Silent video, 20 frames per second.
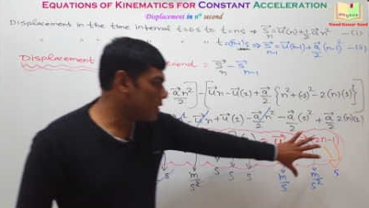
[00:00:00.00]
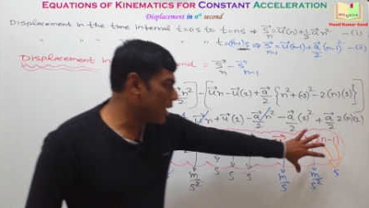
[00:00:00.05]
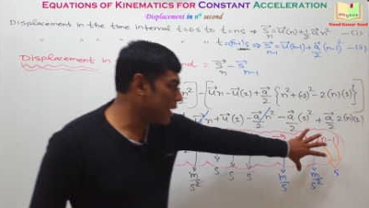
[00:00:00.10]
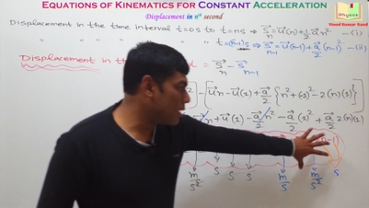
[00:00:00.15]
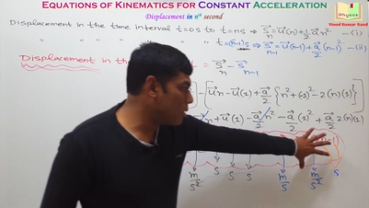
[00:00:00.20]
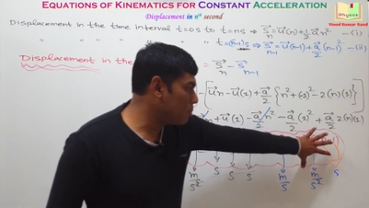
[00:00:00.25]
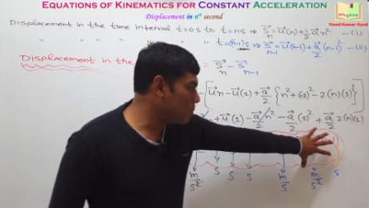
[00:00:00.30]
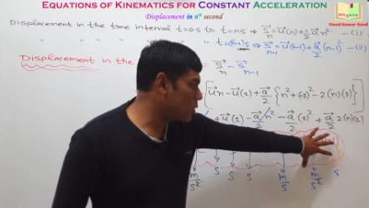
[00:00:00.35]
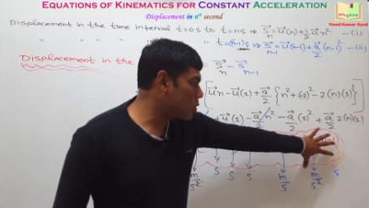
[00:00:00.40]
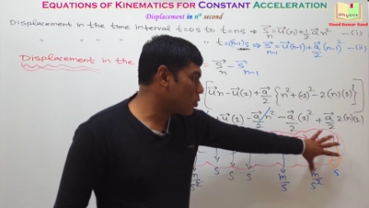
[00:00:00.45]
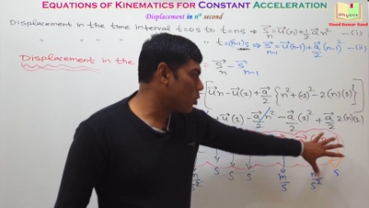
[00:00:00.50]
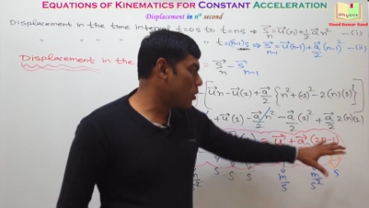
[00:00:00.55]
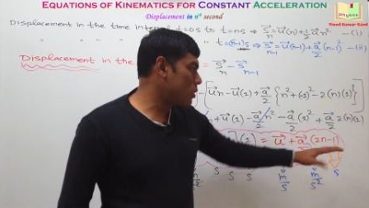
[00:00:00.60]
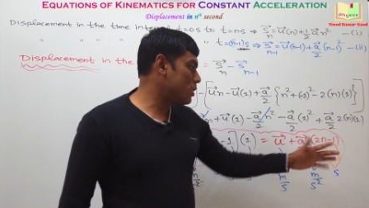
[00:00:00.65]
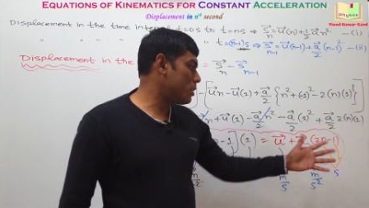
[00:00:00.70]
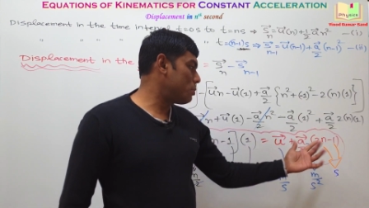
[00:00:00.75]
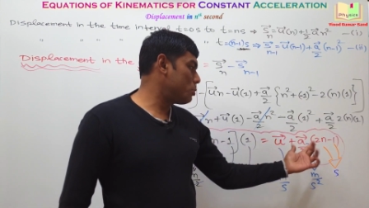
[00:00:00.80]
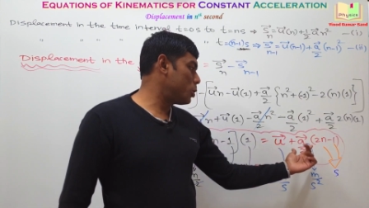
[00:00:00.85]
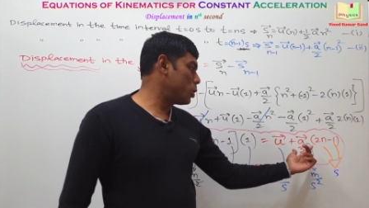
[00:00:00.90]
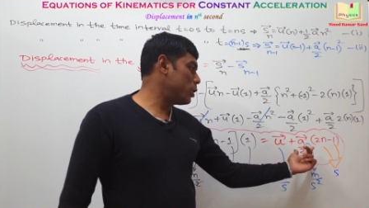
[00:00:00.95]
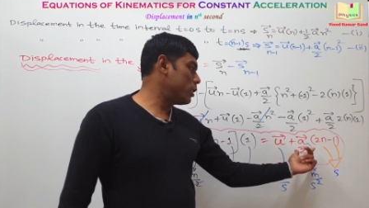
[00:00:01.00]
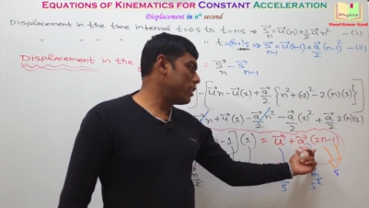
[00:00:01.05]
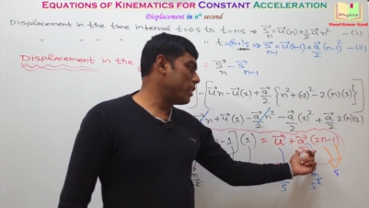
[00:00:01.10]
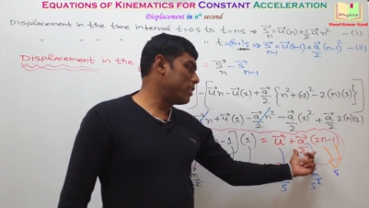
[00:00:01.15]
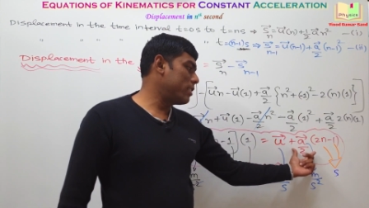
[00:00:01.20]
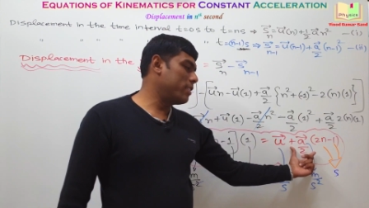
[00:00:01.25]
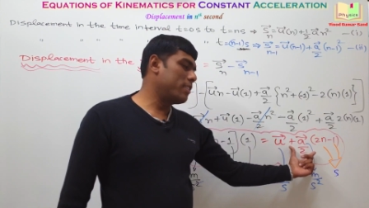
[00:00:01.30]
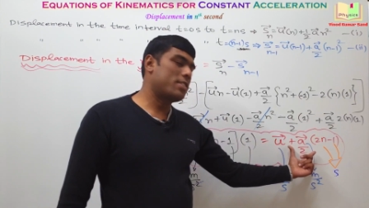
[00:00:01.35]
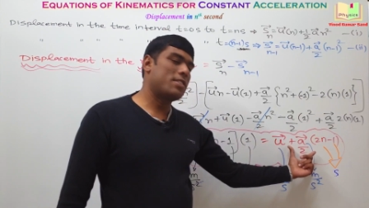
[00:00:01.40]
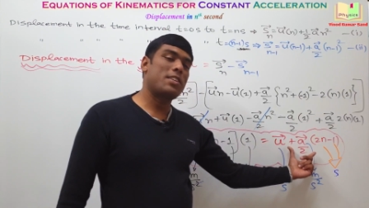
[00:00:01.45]
that misconception
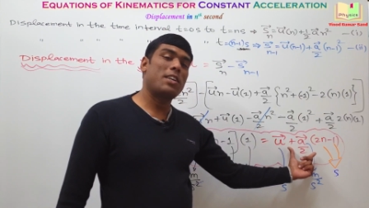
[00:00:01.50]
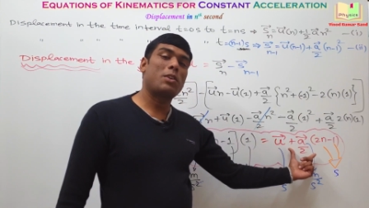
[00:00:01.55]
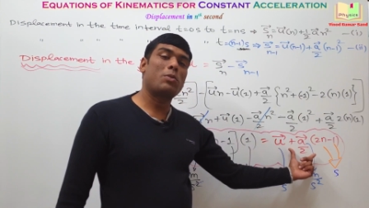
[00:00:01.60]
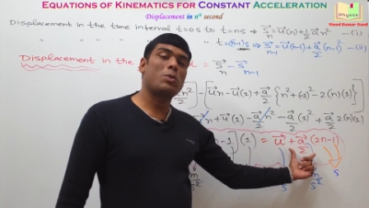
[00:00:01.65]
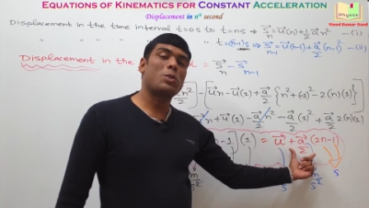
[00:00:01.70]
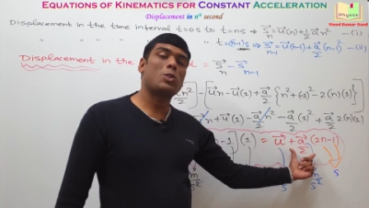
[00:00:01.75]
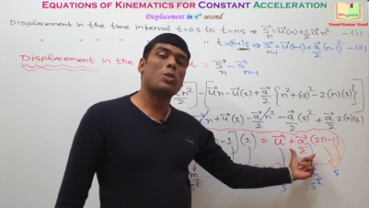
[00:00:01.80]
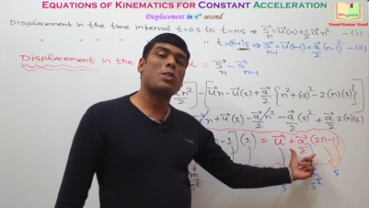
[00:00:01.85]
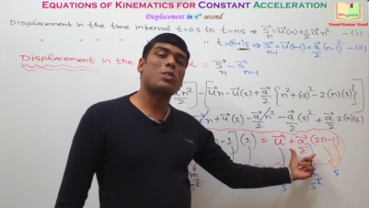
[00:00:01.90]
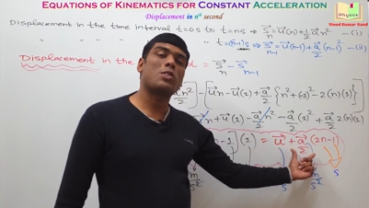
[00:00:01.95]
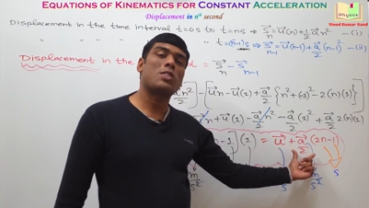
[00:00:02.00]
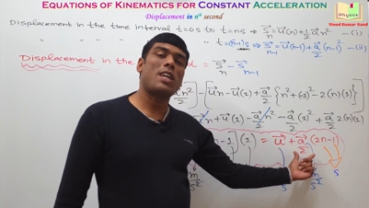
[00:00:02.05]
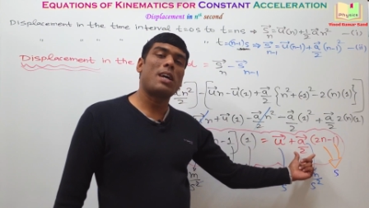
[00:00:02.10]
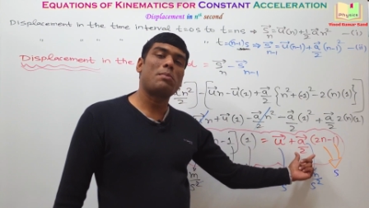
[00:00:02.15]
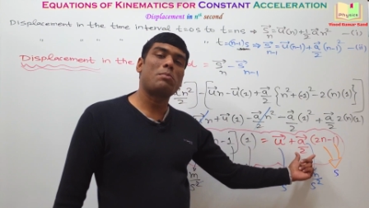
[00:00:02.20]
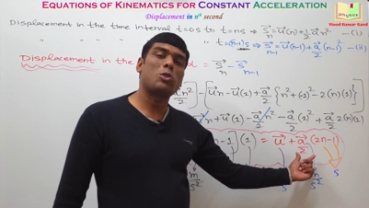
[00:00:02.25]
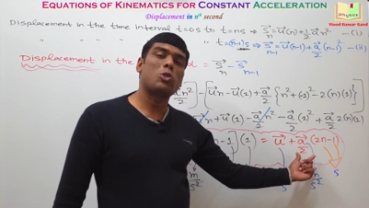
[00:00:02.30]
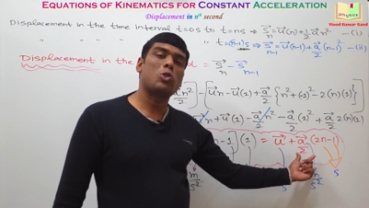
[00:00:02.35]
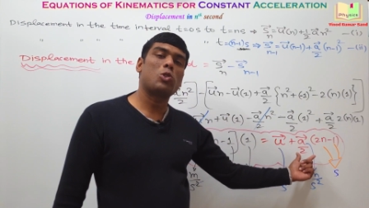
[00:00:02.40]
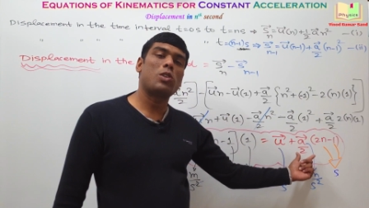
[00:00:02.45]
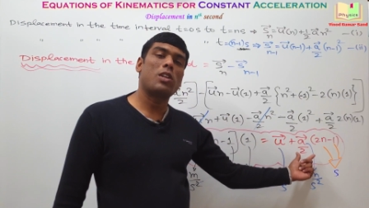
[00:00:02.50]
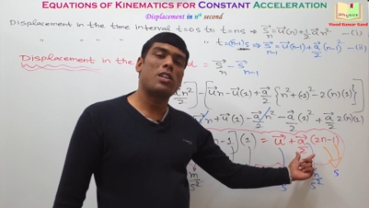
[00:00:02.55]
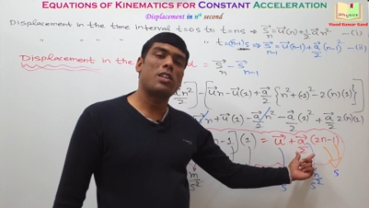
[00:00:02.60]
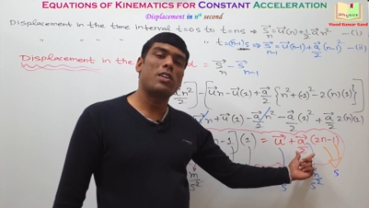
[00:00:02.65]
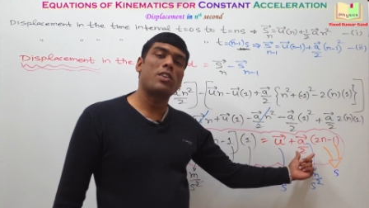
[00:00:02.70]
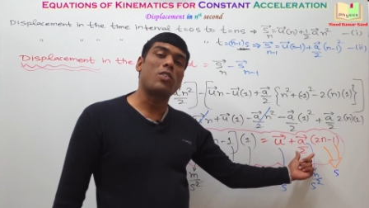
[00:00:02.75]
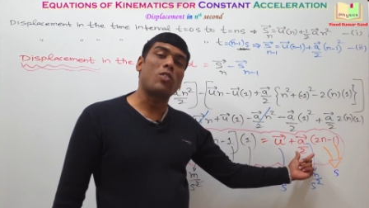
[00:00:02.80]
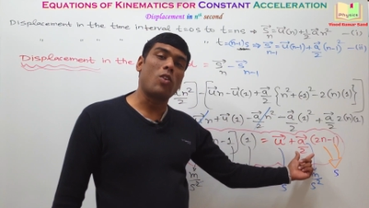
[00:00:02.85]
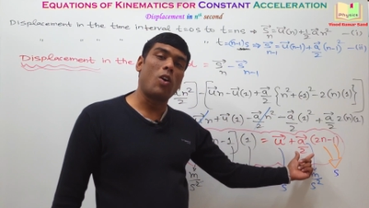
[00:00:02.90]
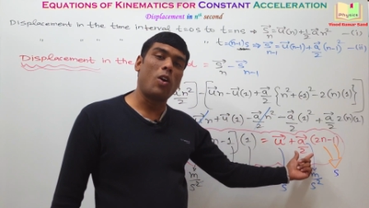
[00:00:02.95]
that this equation is
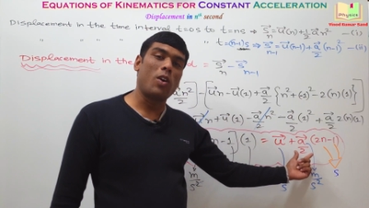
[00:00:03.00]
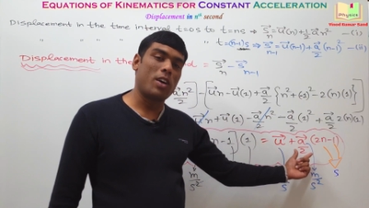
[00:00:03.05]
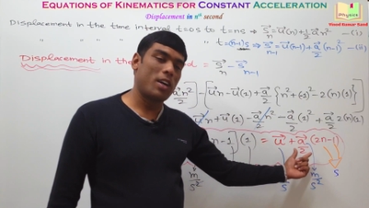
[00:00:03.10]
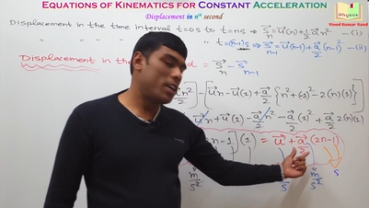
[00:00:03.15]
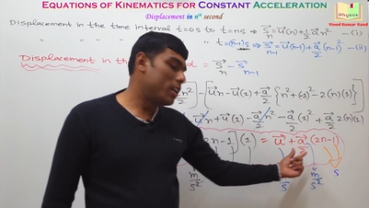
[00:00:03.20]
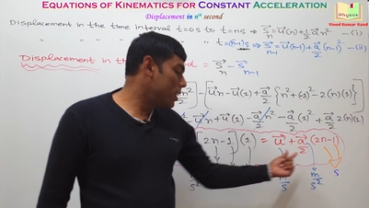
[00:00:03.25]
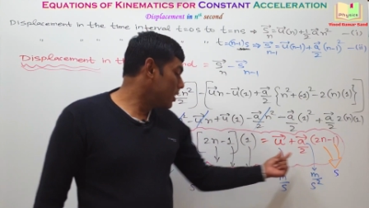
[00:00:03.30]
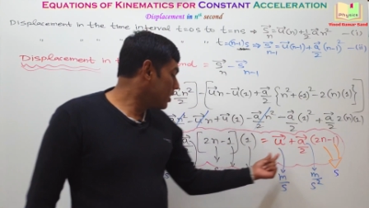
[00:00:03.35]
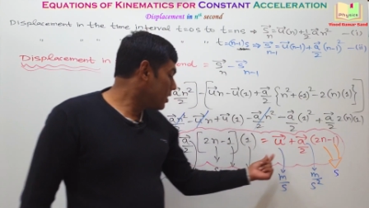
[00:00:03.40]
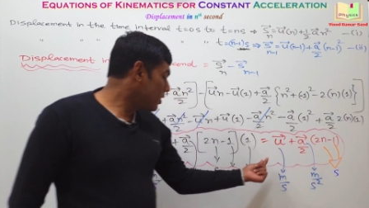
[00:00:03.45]
dimensionally wrong.